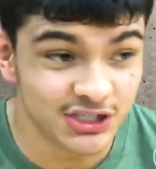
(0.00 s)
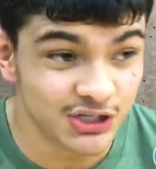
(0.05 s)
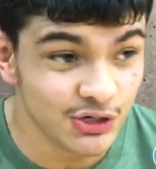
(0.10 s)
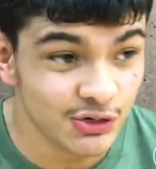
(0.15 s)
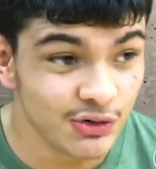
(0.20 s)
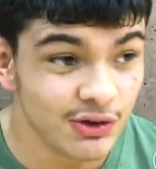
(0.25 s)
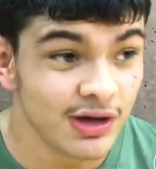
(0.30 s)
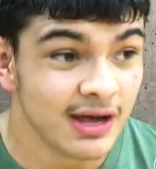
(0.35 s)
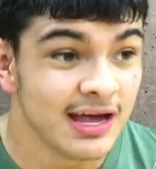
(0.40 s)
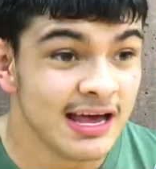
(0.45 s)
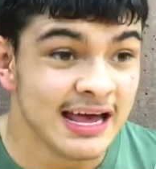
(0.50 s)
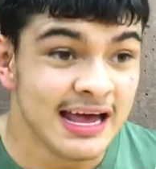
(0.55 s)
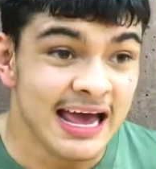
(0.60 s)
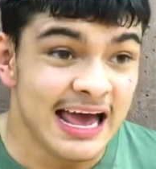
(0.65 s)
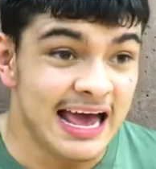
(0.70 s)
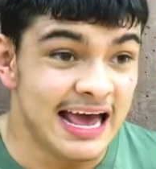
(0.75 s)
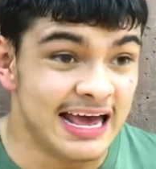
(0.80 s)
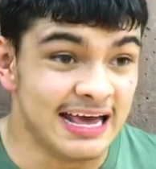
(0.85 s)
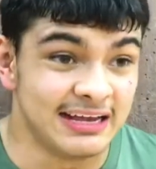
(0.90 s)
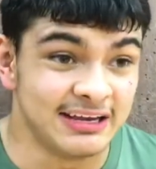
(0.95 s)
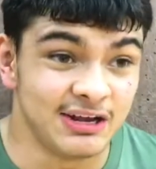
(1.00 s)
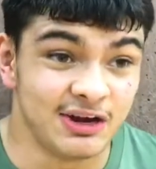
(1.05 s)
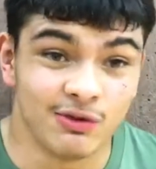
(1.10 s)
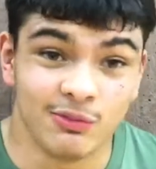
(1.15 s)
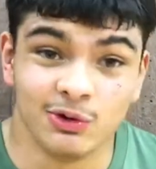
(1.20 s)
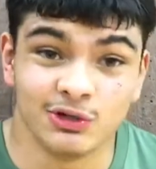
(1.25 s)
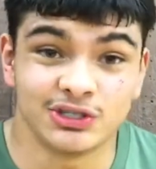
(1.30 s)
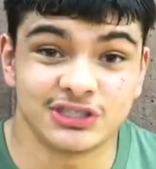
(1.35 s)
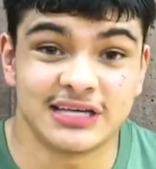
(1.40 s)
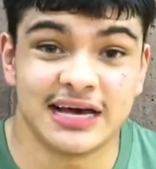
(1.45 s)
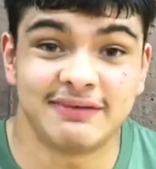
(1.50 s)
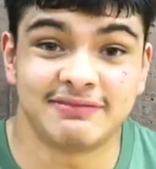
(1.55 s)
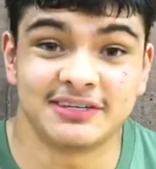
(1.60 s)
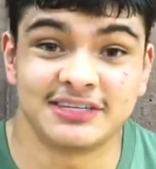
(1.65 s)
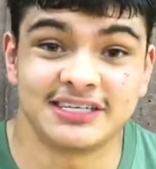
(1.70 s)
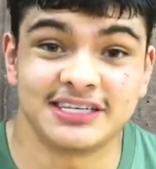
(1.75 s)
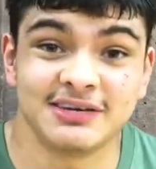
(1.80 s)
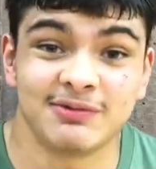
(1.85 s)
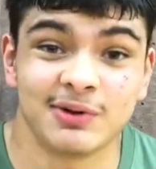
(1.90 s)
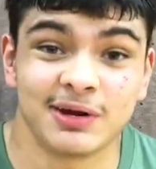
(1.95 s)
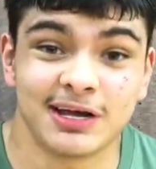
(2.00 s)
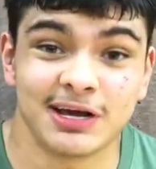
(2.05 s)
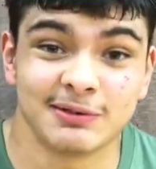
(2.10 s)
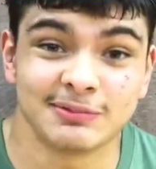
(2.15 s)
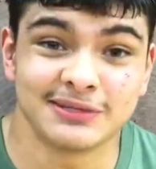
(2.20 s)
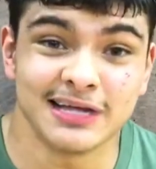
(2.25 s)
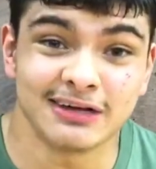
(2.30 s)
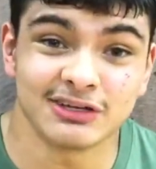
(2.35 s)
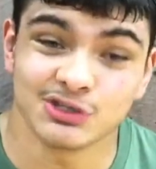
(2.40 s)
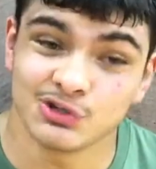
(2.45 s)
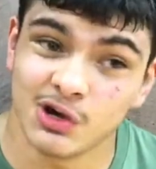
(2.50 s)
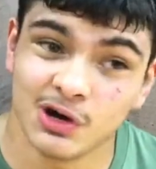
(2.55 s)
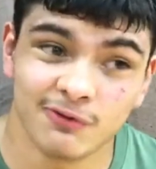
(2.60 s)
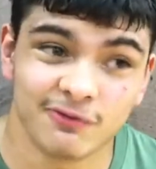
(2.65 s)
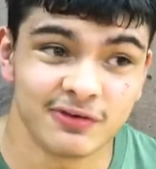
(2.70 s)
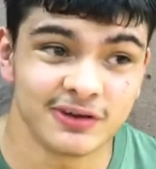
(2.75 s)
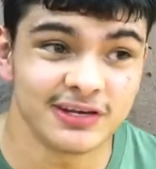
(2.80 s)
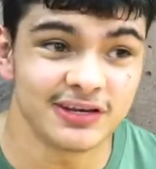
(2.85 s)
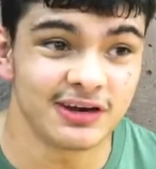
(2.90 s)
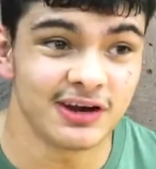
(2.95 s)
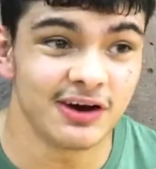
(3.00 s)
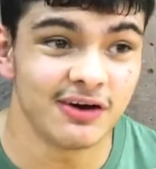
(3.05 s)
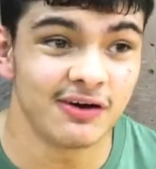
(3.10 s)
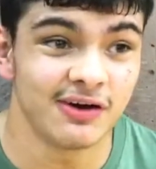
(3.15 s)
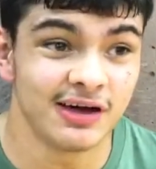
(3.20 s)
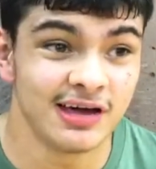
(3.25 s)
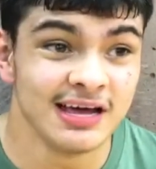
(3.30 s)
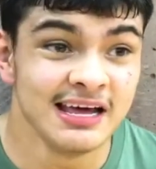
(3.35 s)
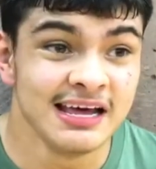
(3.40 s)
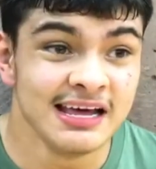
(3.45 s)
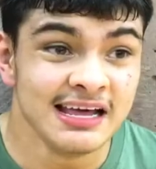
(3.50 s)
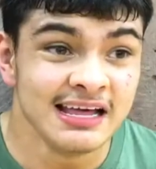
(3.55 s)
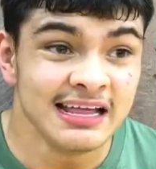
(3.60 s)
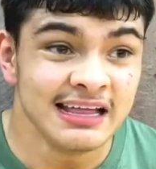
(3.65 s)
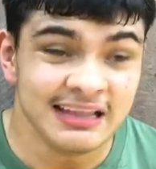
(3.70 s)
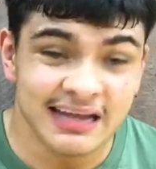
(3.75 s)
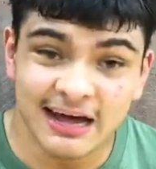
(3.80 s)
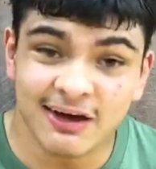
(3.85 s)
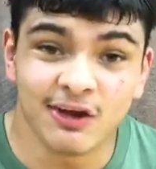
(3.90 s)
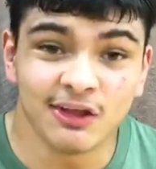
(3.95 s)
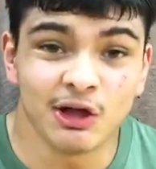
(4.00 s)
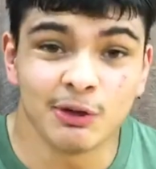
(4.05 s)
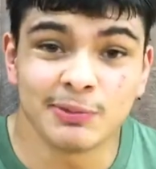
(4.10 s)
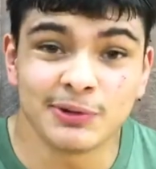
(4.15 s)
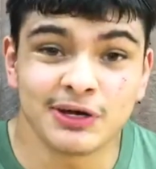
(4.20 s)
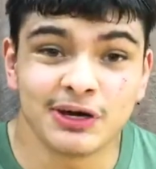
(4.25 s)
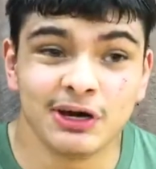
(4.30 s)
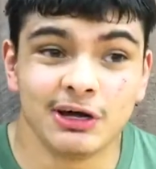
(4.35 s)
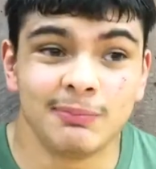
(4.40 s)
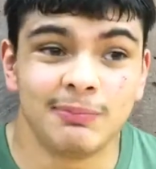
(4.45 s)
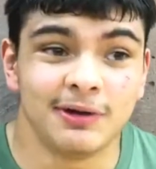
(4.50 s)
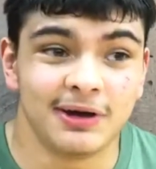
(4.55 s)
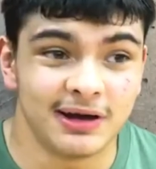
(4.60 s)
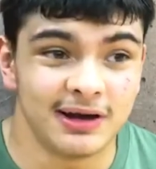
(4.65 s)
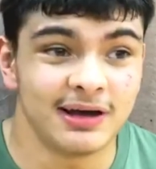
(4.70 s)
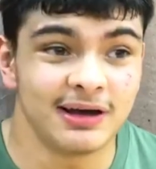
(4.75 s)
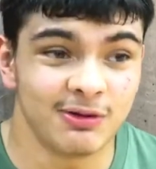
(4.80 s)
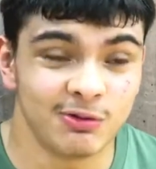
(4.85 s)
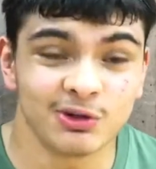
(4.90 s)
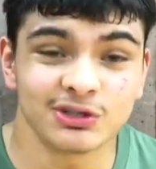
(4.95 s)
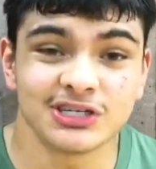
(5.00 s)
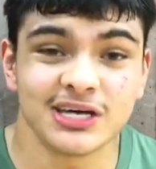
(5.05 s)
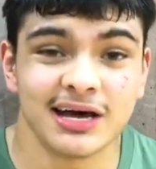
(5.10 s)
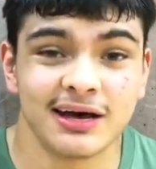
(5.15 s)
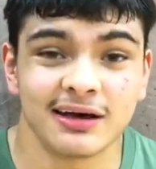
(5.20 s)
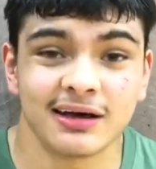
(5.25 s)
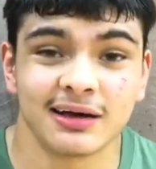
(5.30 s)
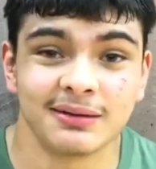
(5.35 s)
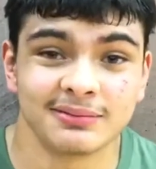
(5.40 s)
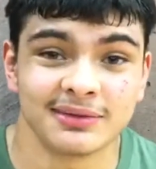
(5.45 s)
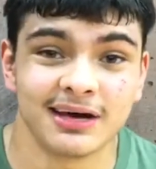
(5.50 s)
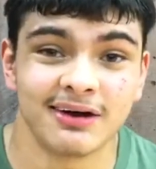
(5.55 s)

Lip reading: too, and, you know, we'll just have to see what it comes down to. Hopefully, you know, I know they'll be good, but we'll see how it comes